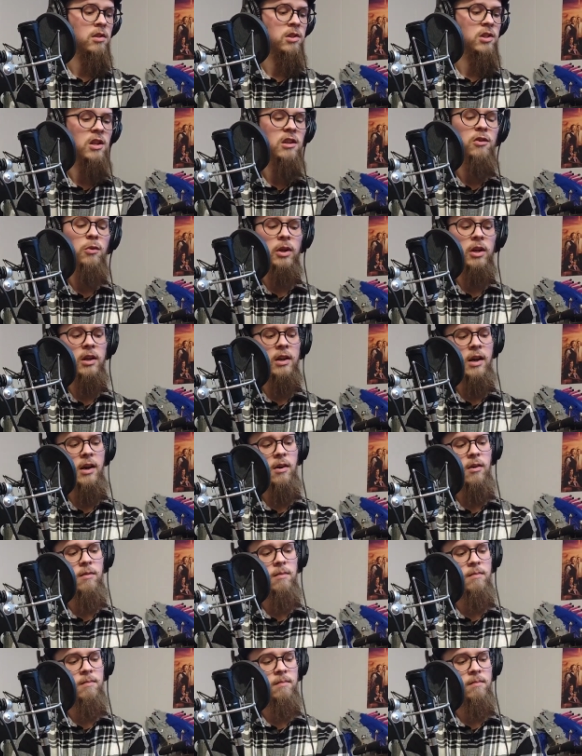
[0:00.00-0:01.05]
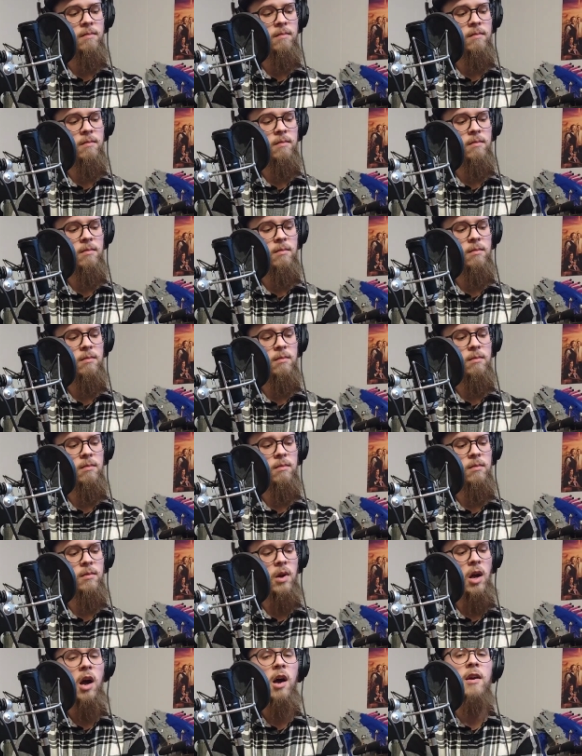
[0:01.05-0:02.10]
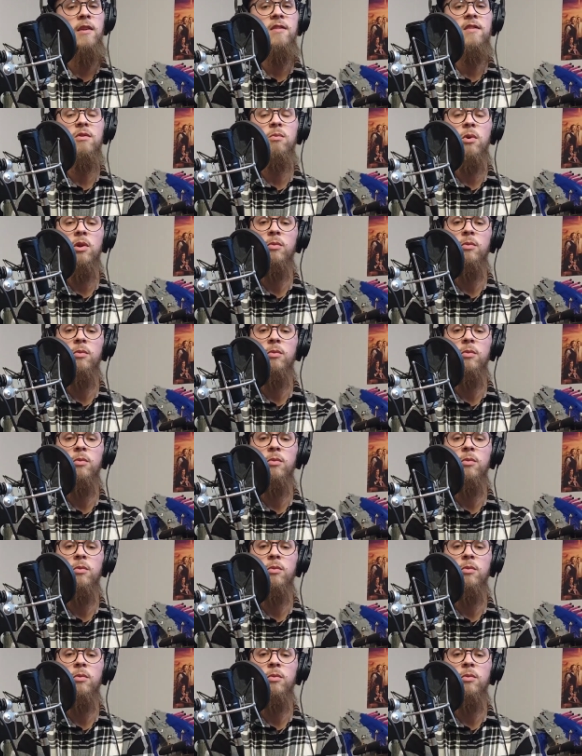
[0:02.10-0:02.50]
She tweeted out, Us